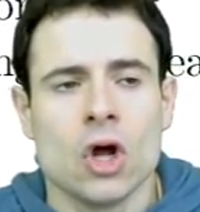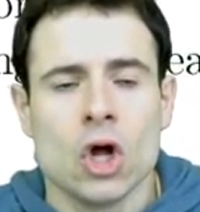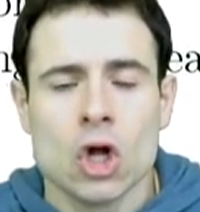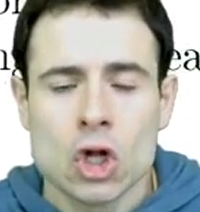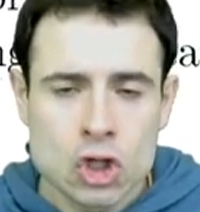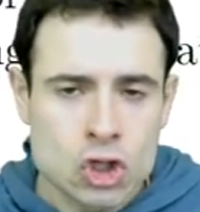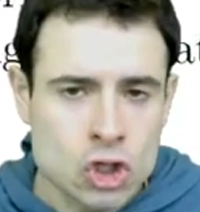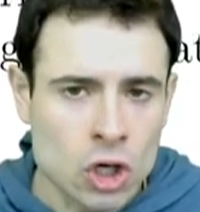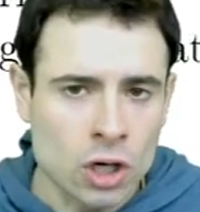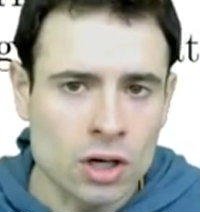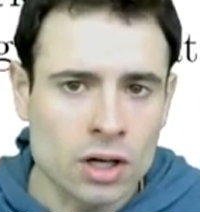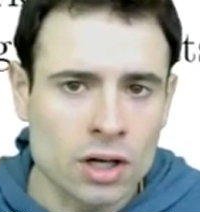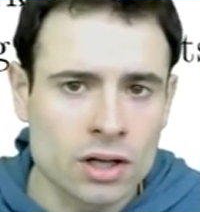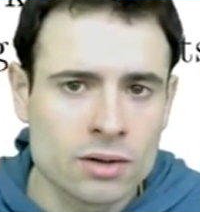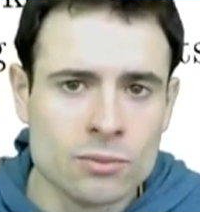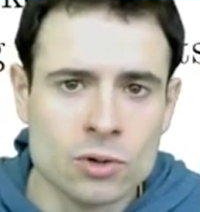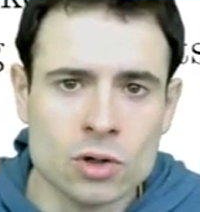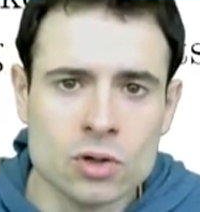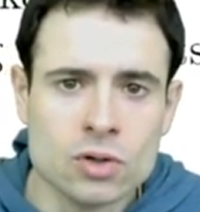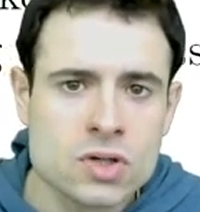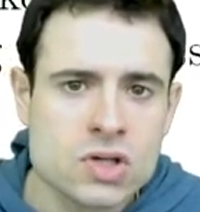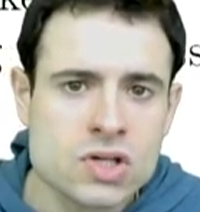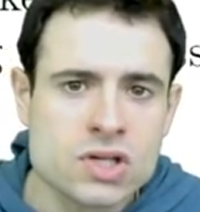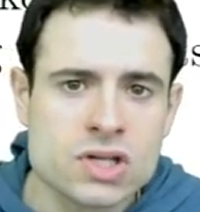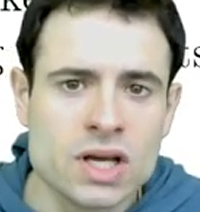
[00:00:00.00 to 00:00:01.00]
Chocolate
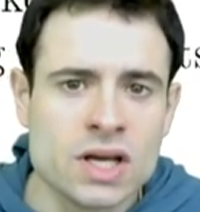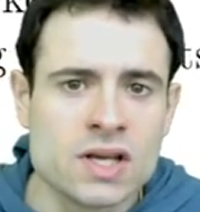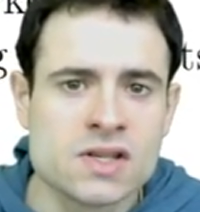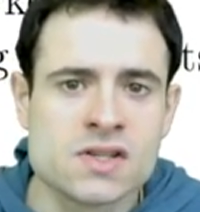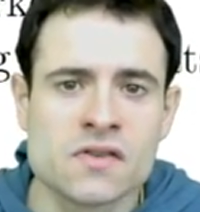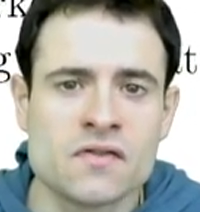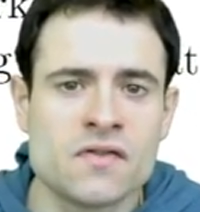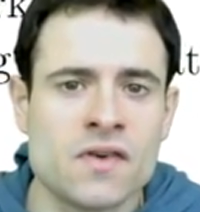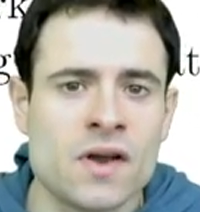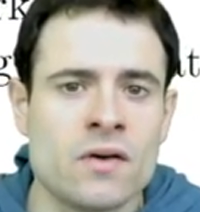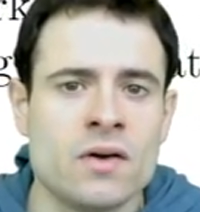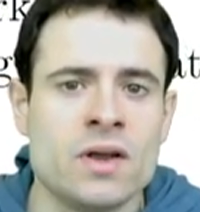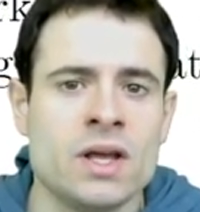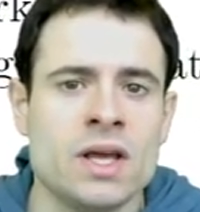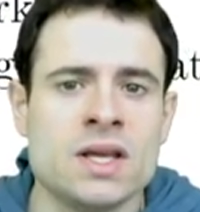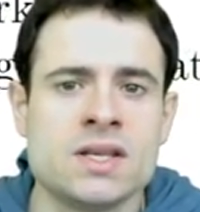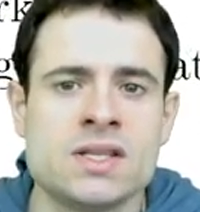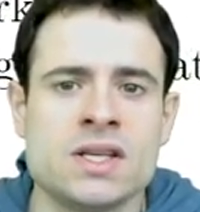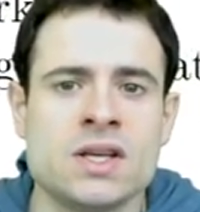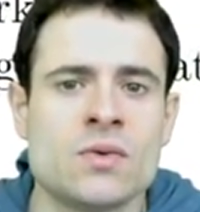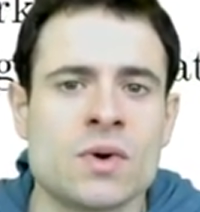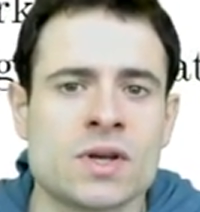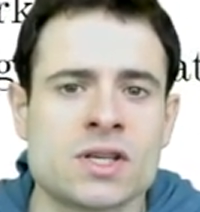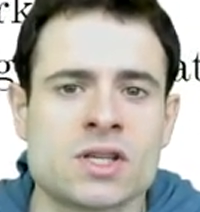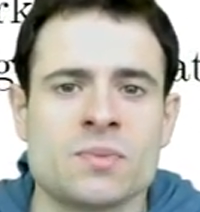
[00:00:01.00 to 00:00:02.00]
mousse is a very
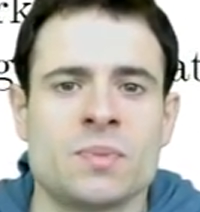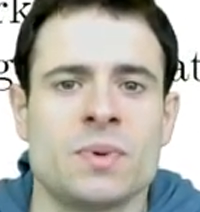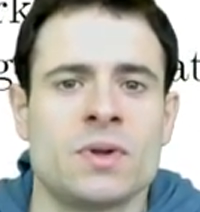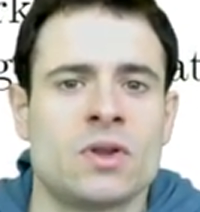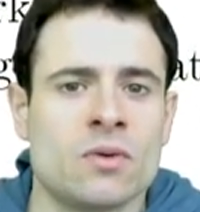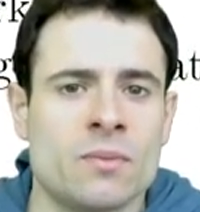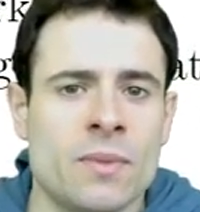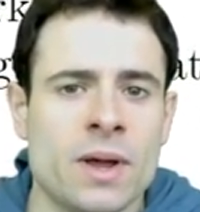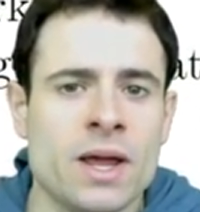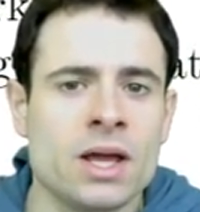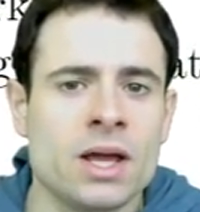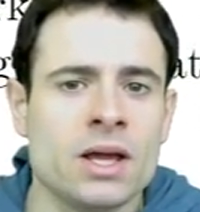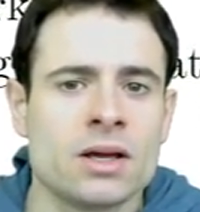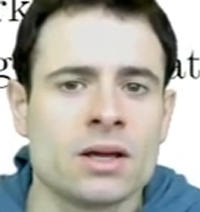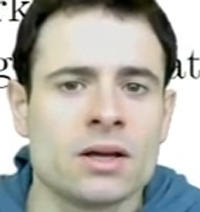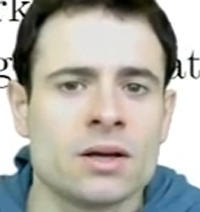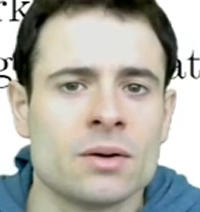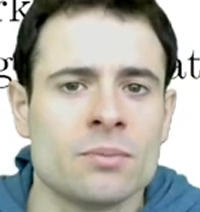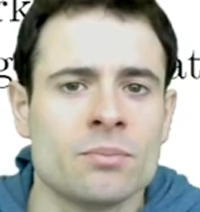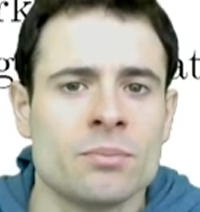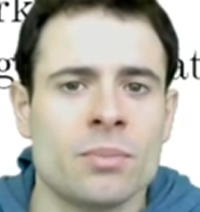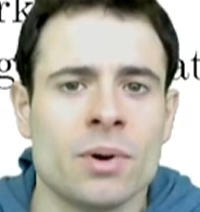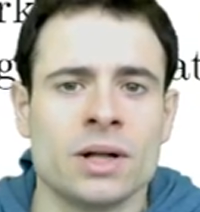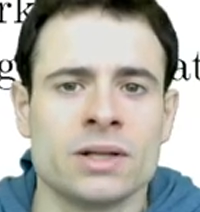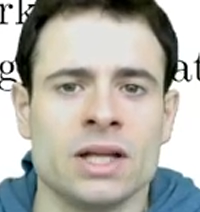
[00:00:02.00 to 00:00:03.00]
easy recipe to make,
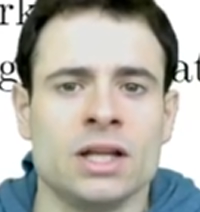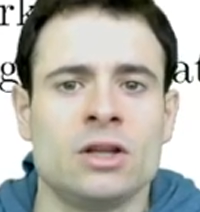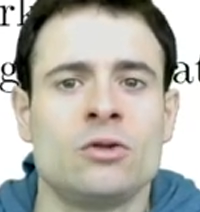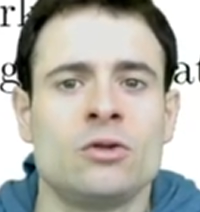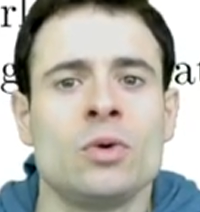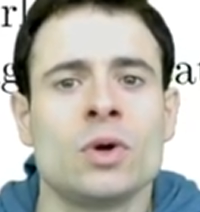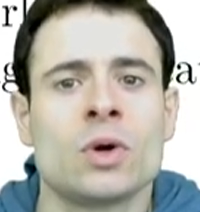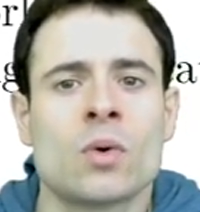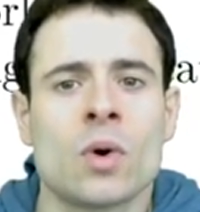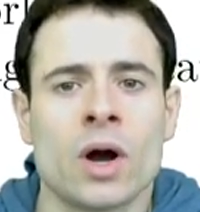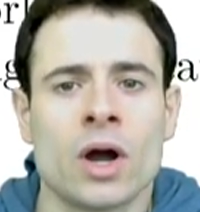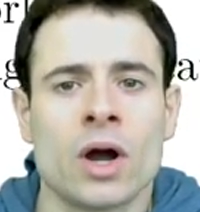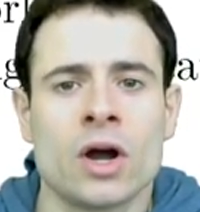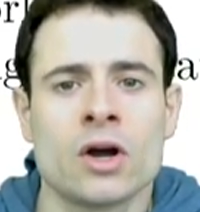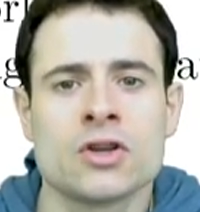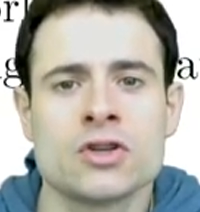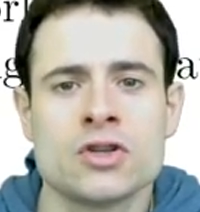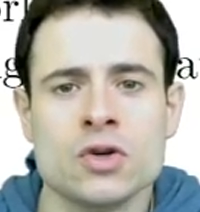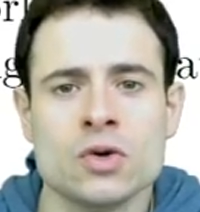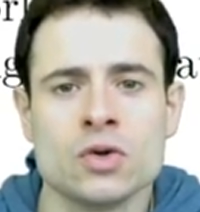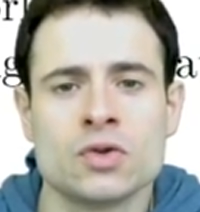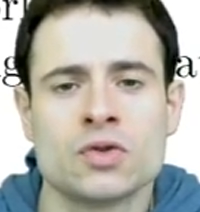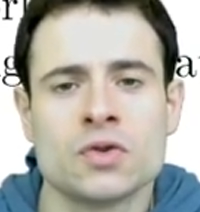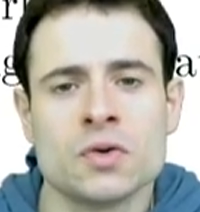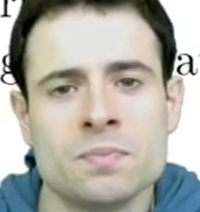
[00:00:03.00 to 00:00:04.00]
but it requires
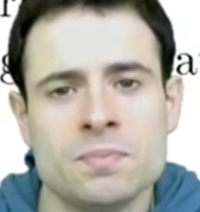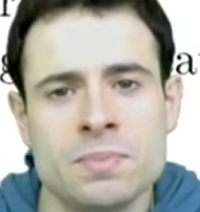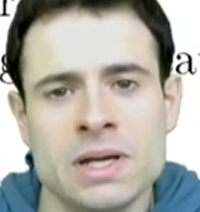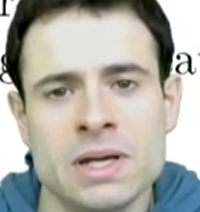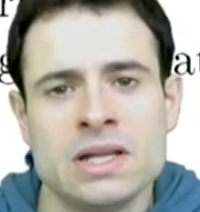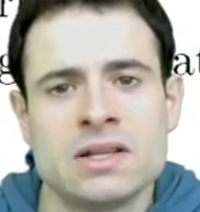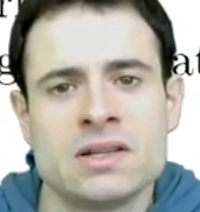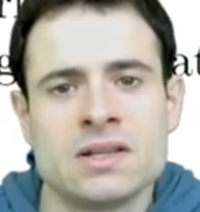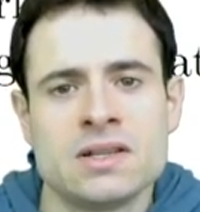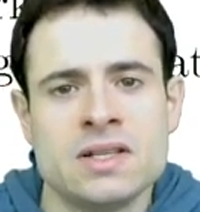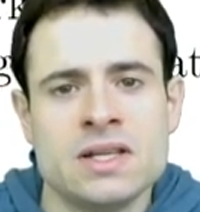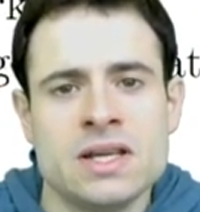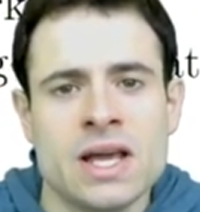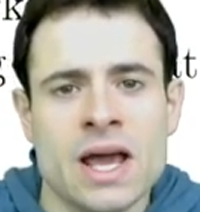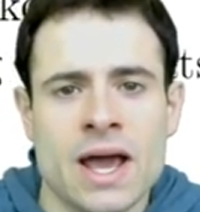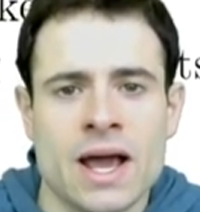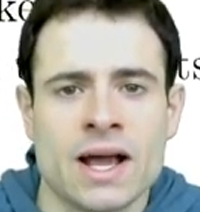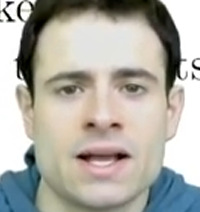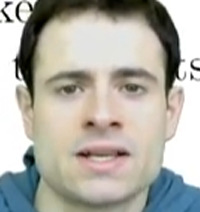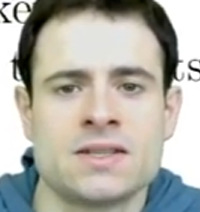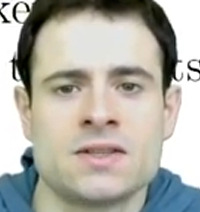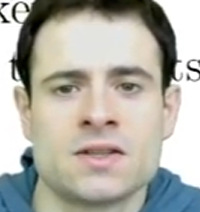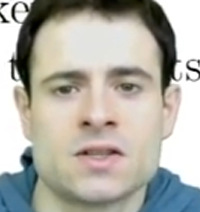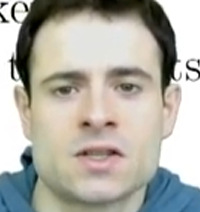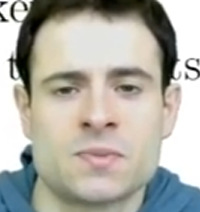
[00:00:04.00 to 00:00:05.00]
you to beat the
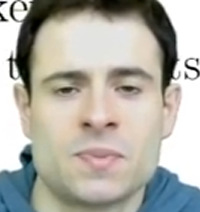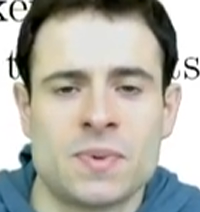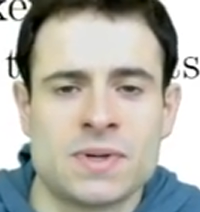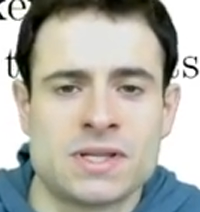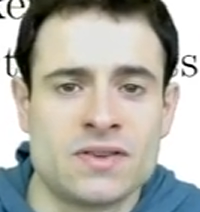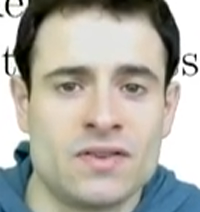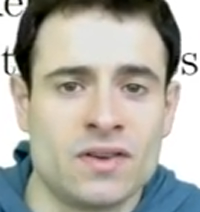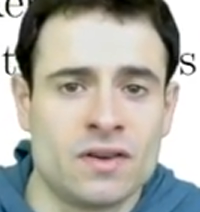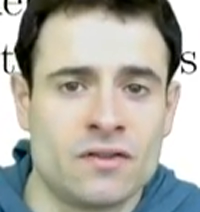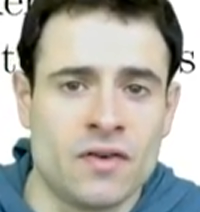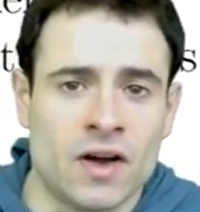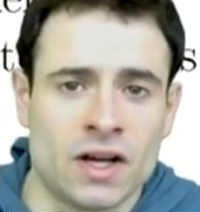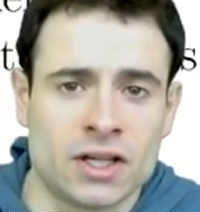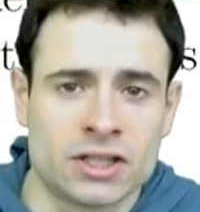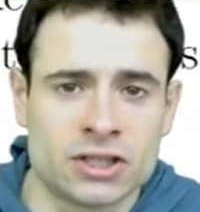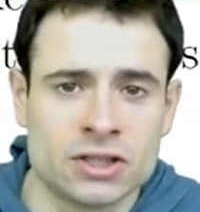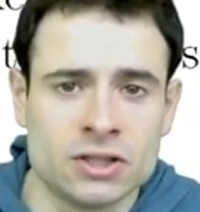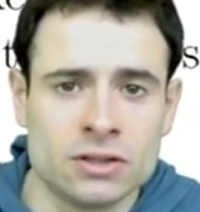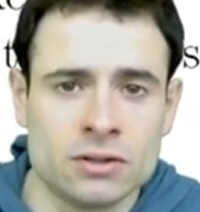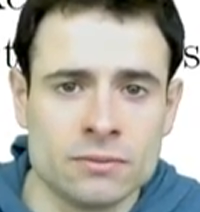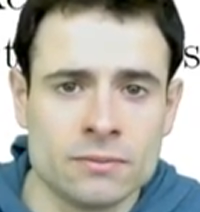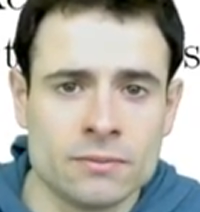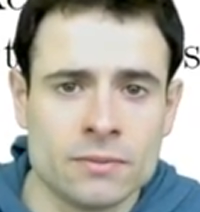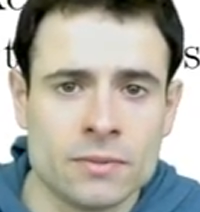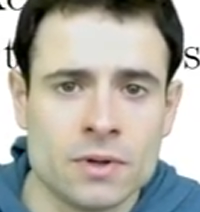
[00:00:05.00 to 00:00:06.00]
eggs in a specific fashion,